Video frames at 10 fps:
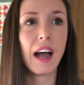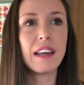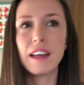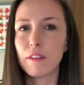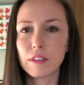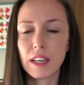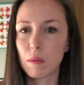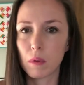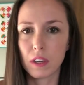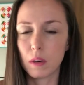I never
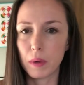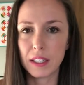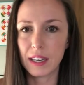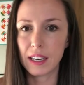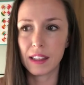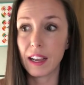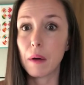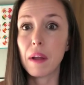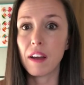take more than a week to get anything out,